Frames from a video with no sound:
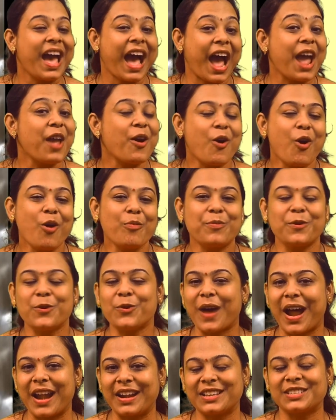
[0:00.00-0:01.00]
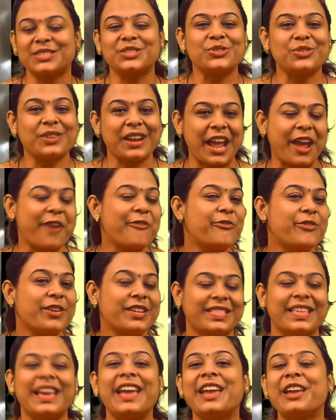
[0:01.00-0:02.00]
I hope you understood
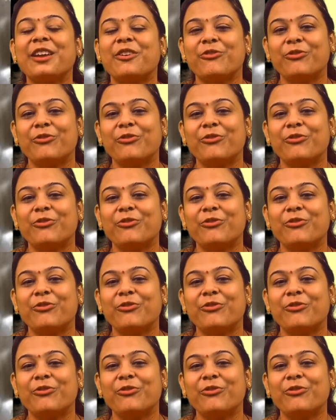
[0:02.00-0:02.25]
everything